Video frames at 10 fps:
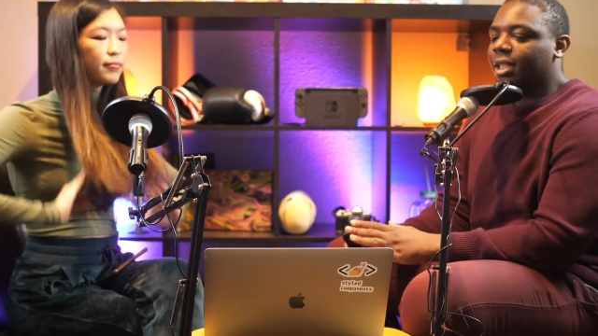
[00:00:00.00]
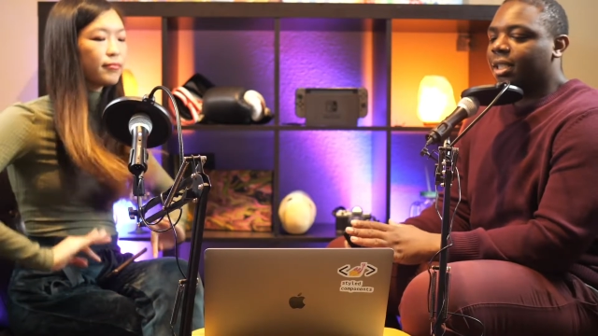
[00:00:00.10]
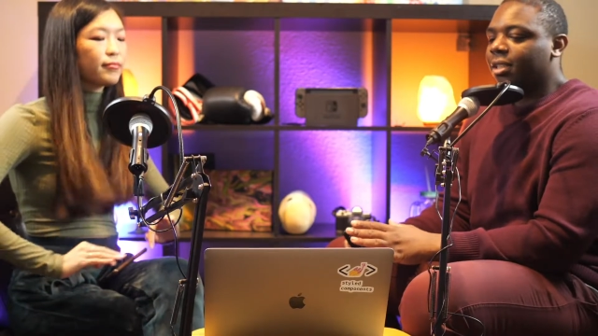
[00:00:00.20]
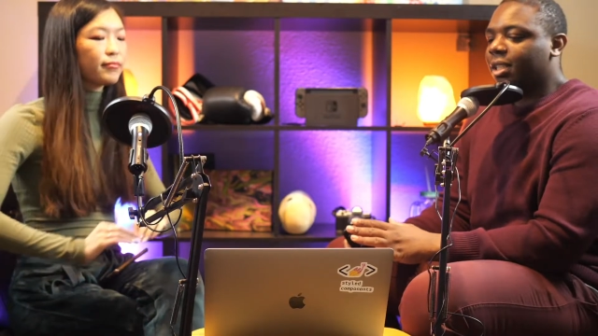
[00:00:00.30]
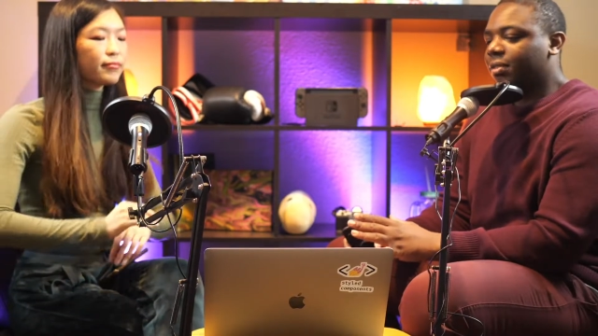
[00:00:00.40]

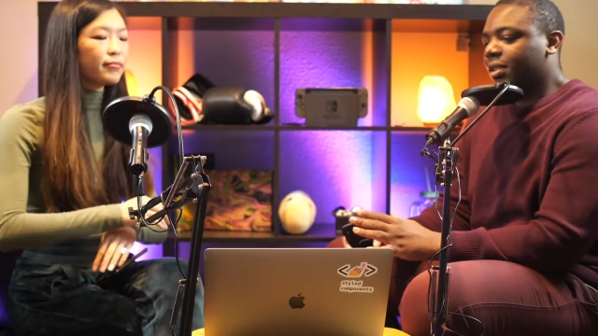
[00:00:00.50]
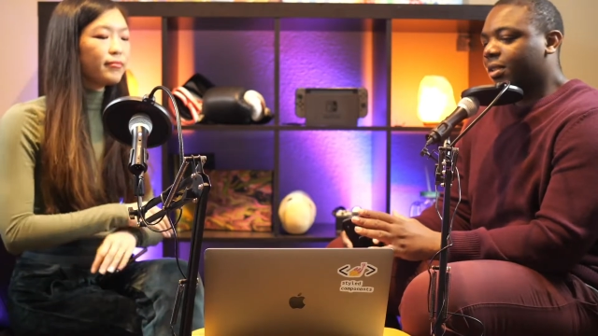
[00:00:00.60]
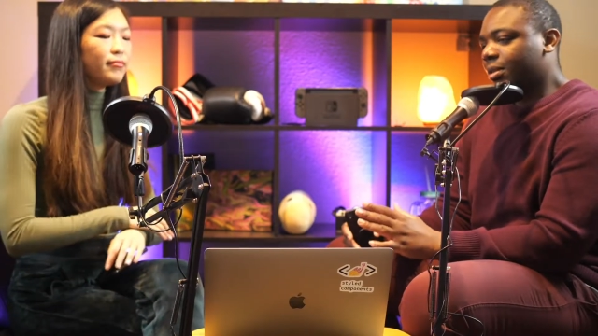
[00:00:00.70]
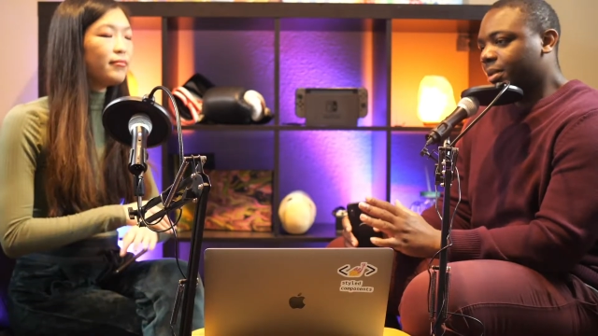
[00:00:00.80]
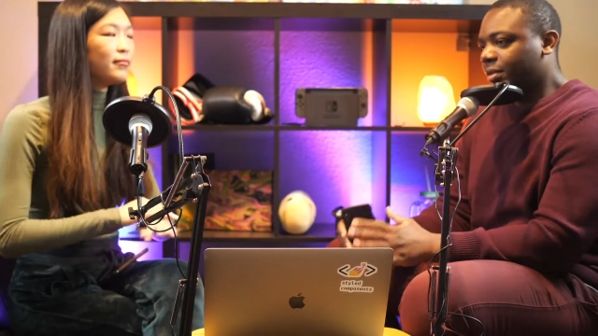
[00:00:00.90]
Speaker 1: kind of giving a
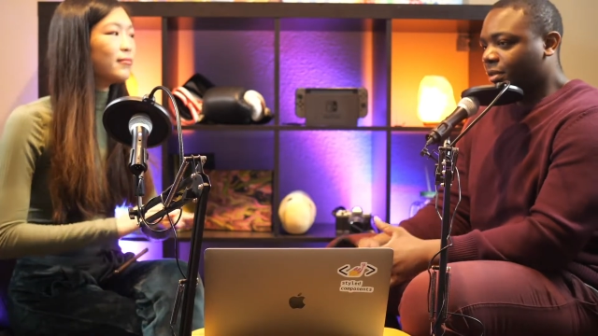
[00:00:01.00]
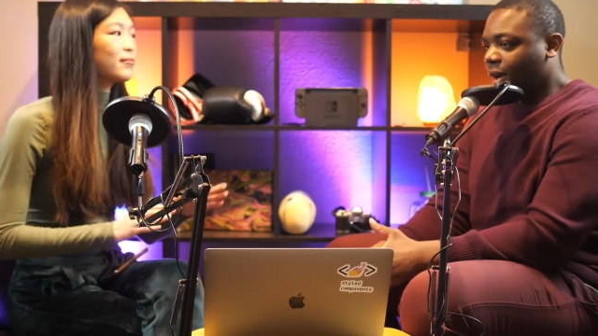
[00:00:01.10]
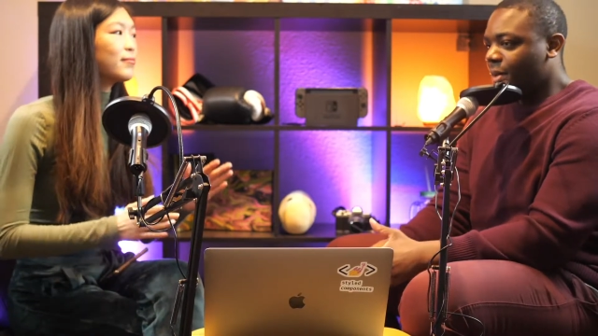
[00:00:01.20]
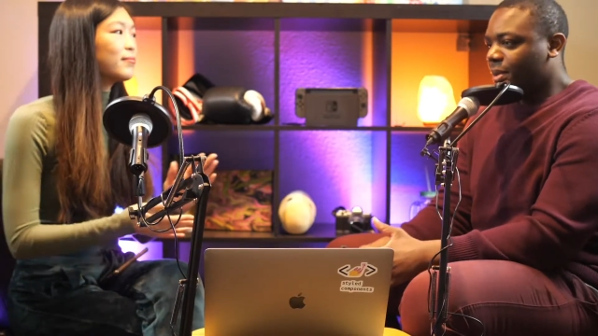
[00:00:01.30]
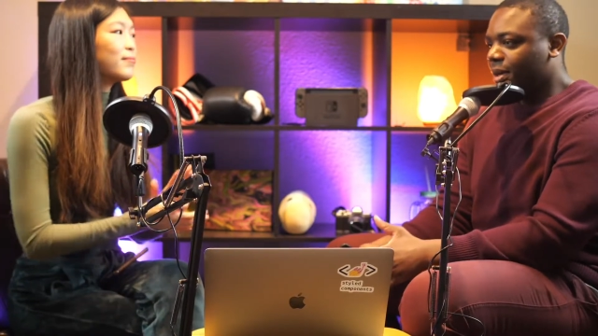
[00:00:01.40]
little bit of a
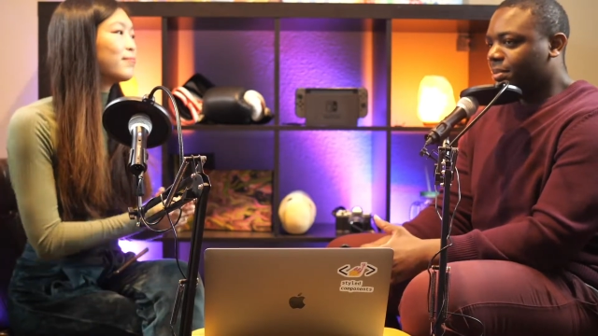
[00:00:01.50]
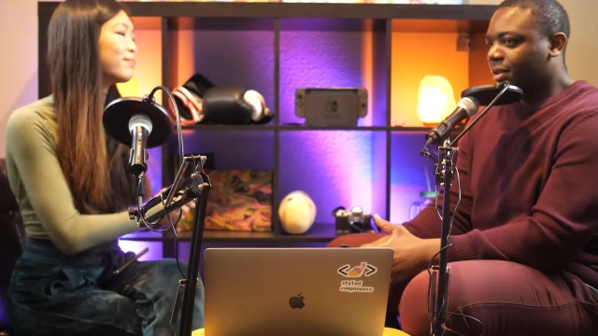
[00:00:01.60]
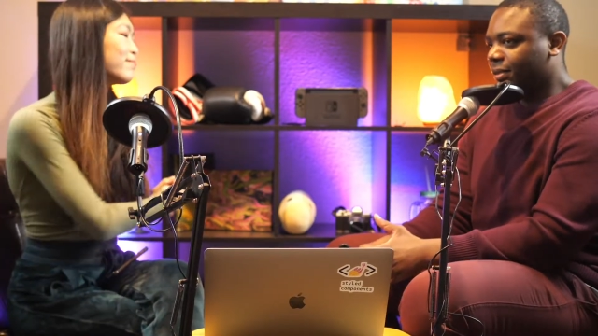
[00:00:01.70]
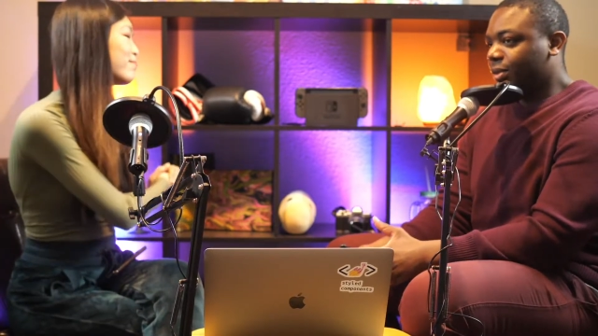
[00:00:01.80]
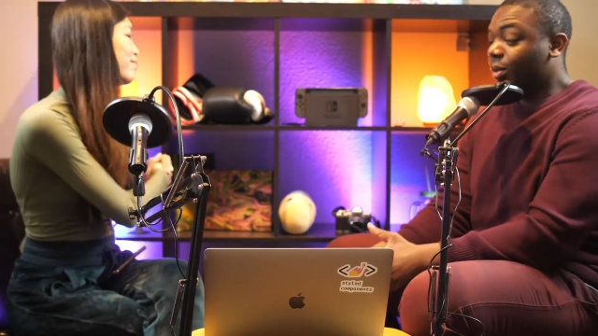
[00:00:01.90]
wrap up
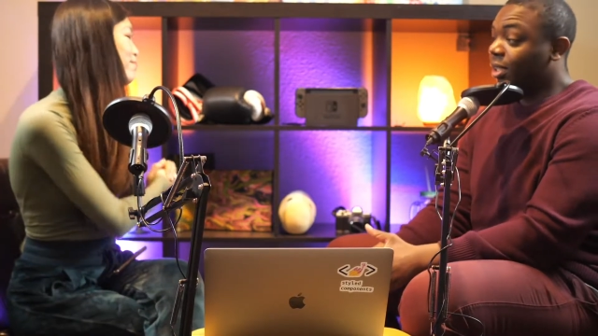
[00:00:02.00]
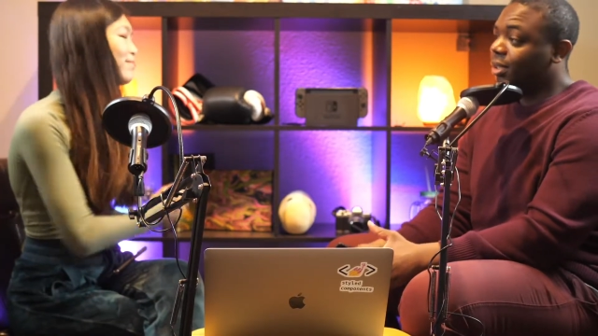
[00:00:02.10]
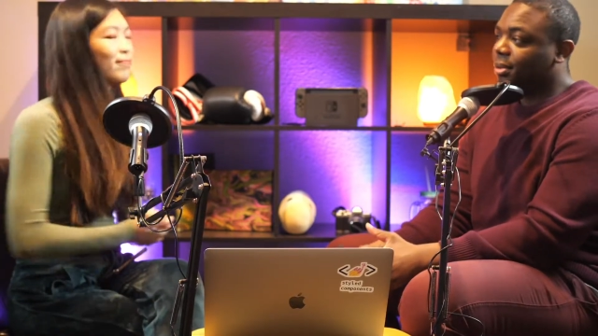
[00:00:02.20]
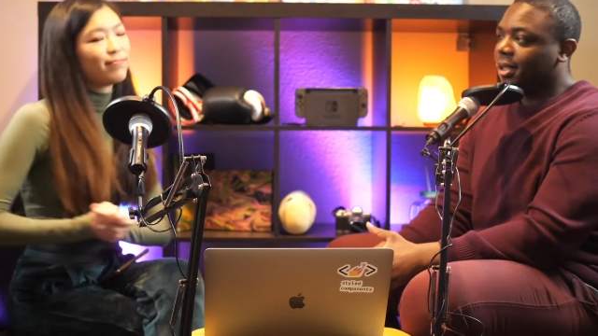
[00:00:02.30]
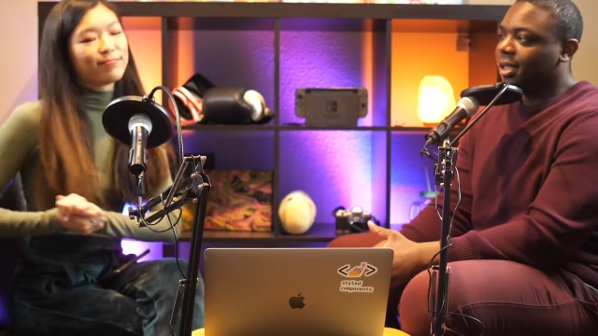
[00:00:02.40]
of
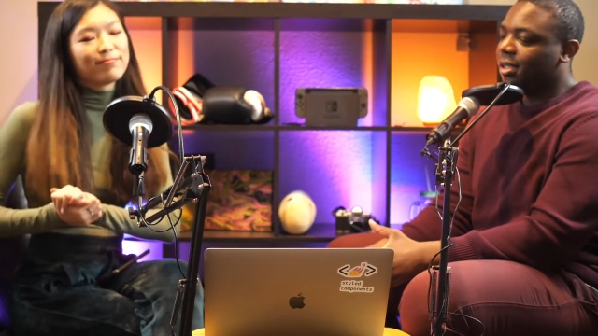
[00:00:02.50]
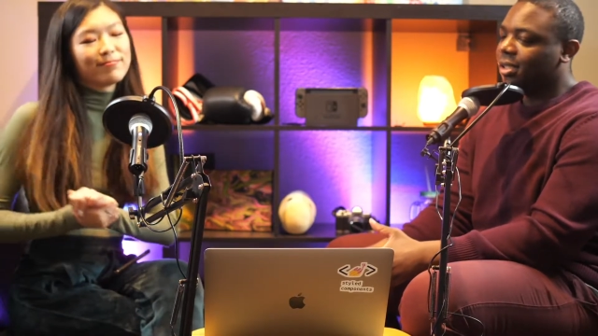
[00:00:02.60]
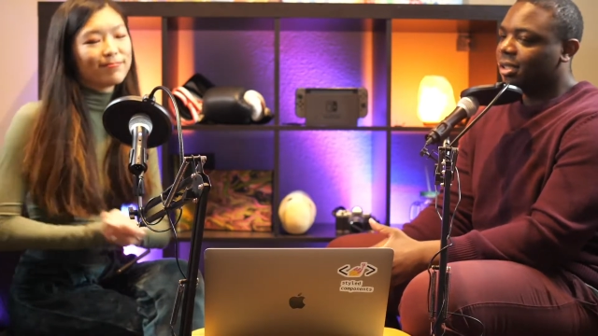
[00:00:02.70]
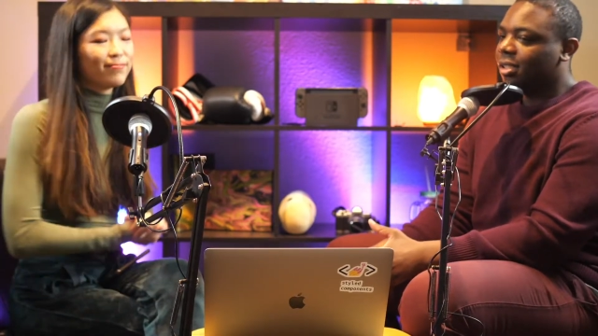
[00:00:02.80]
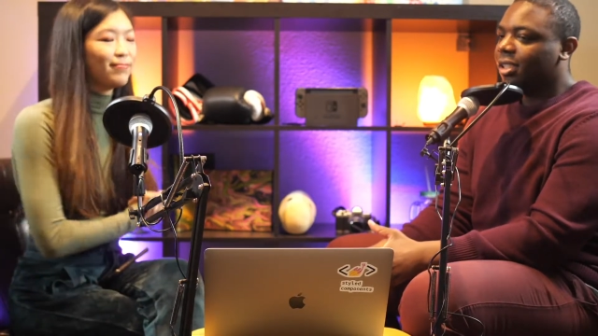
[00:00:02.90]
2020
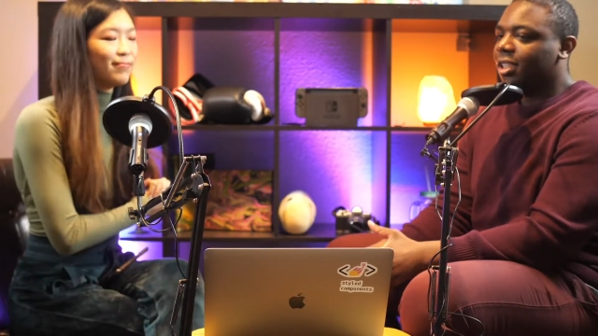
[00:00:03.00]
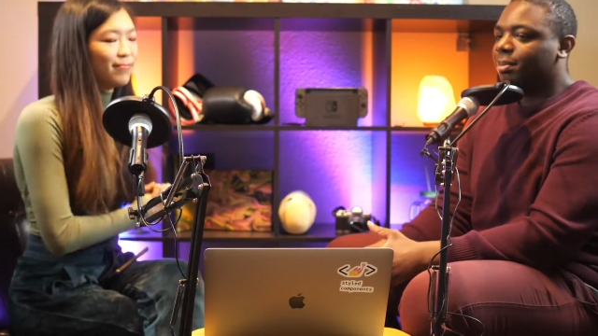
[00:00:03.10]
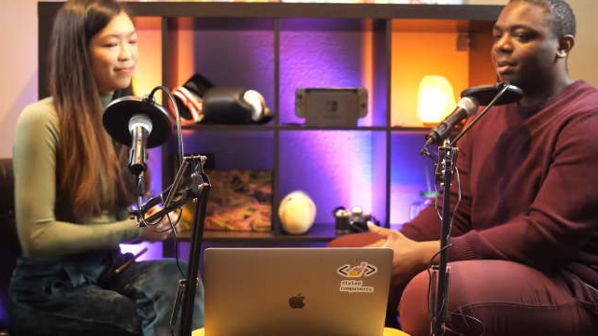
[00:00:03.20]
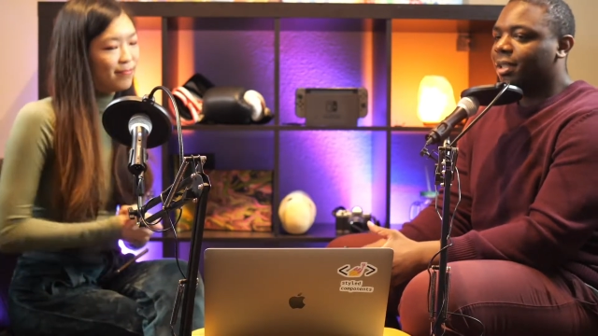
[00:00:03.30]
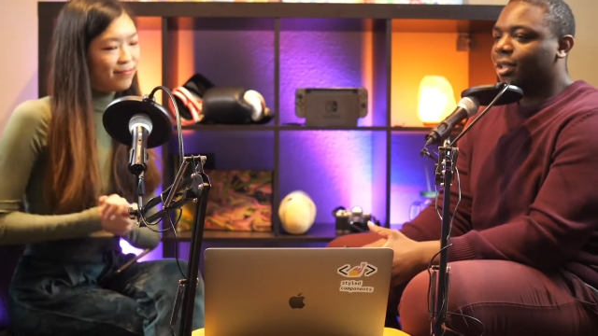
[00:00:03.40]
it's
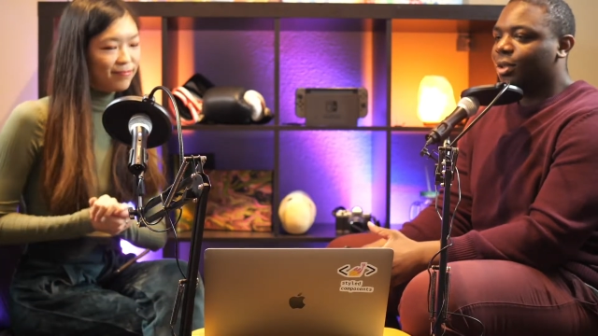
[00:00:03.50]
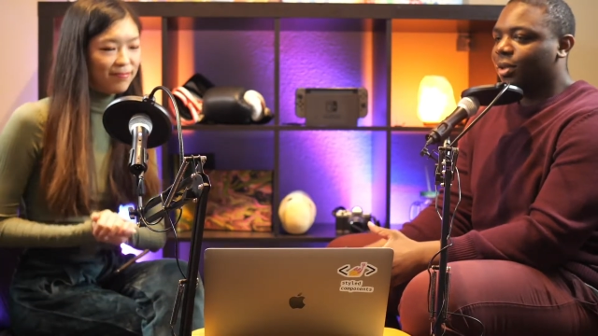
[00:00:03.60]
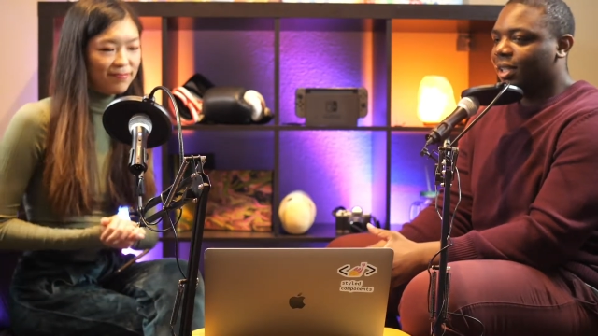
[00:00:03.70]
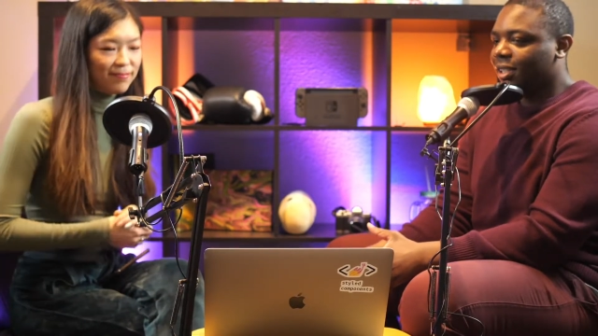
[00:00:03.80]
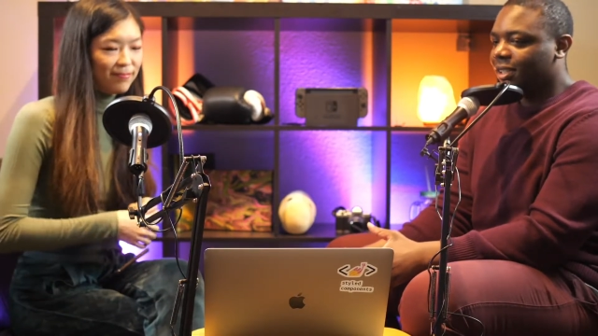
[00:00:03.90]
been a
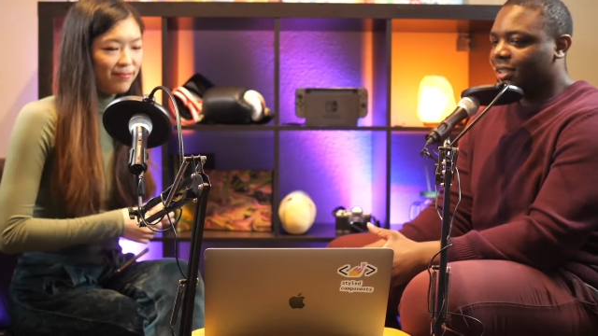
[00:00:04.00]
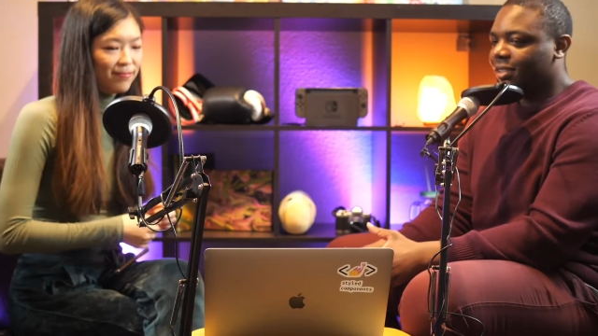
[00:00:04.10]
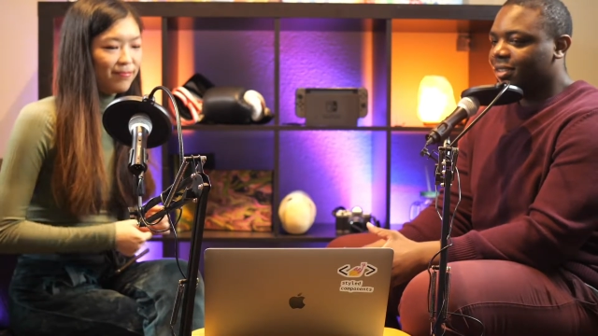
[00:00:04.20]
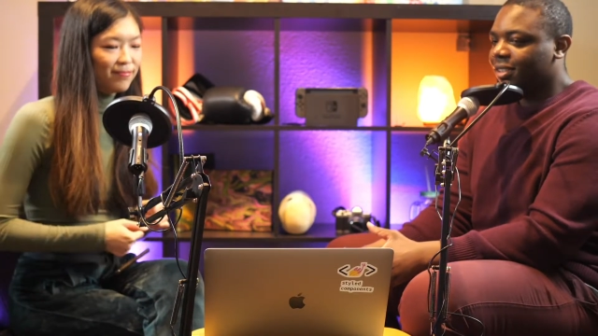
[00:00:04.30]
great year.